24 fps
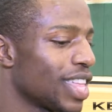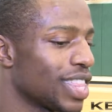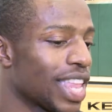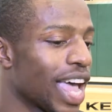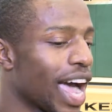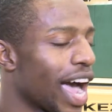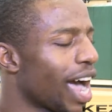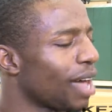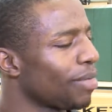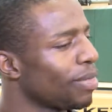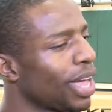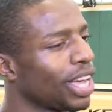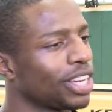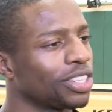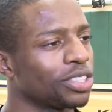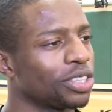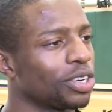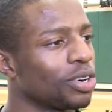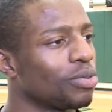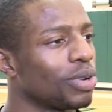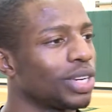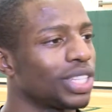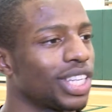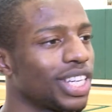Nah, I'm not
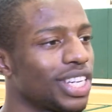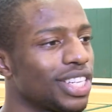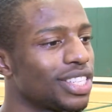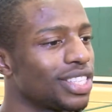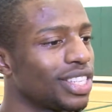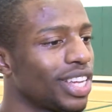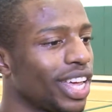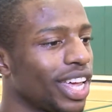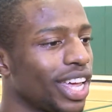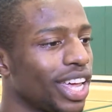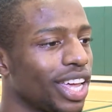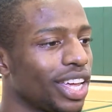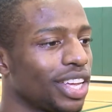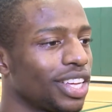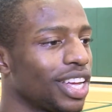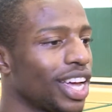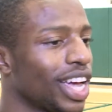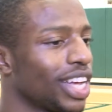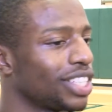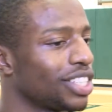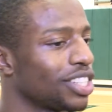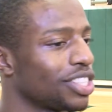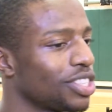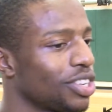sure what they said.
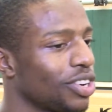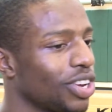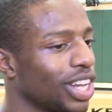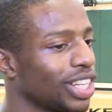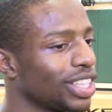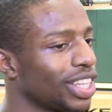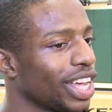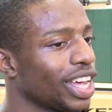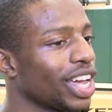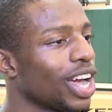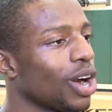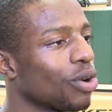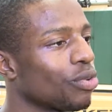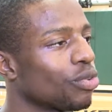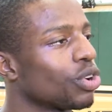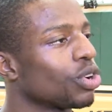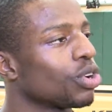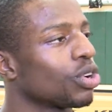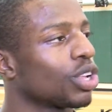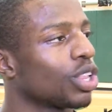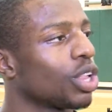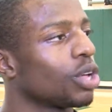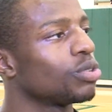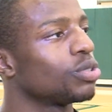I just know that they got
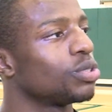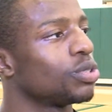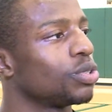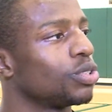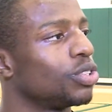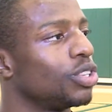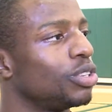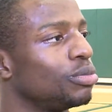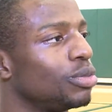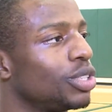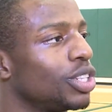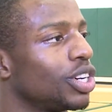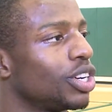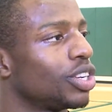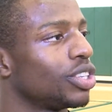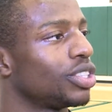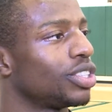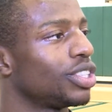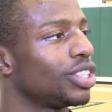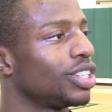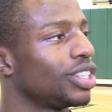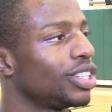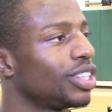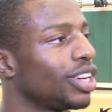real close to him, you know.
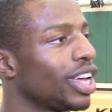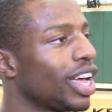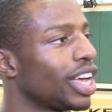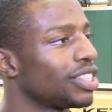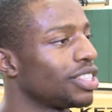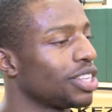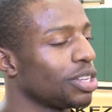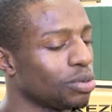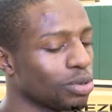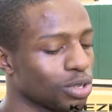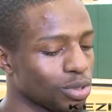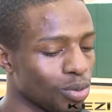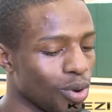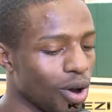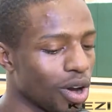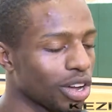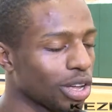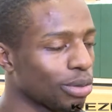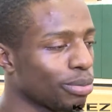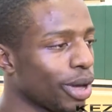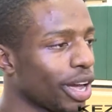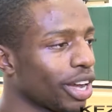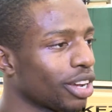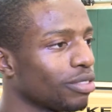As he was
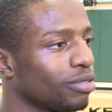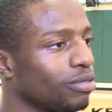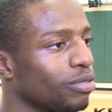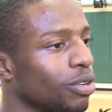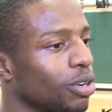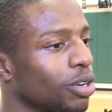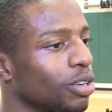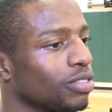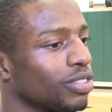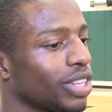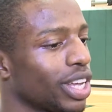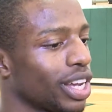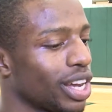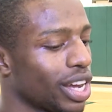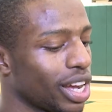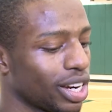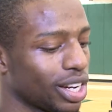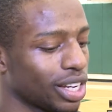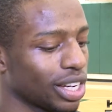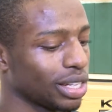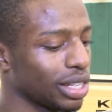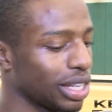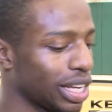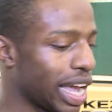walking back and forth, they kind
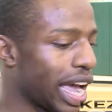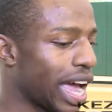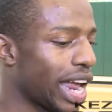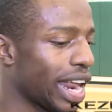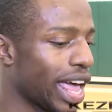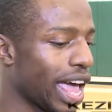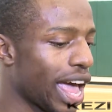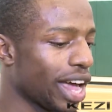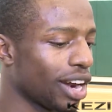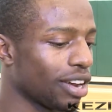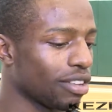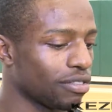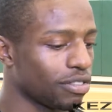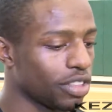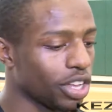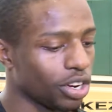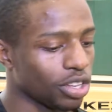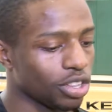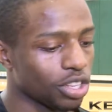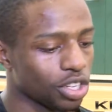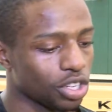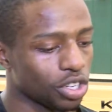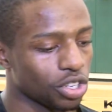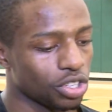of got out of
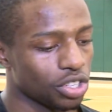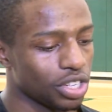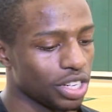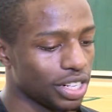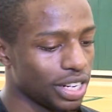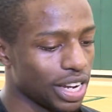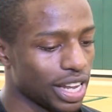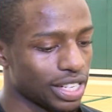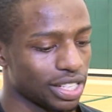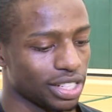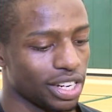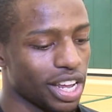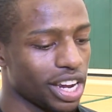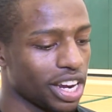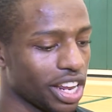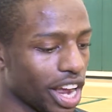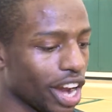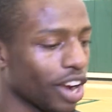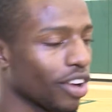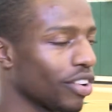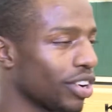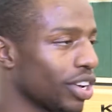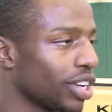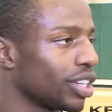their little designated
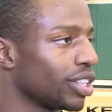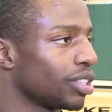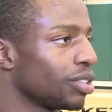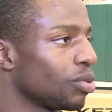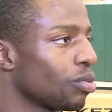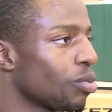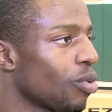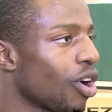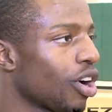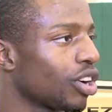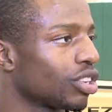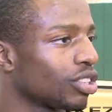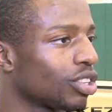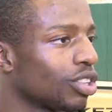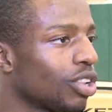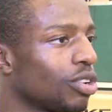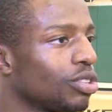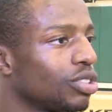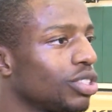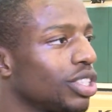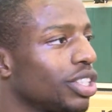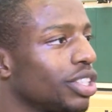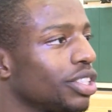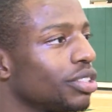area and walked
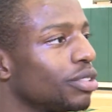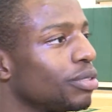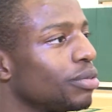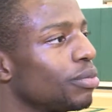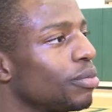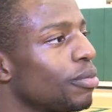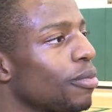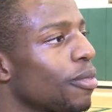close to him.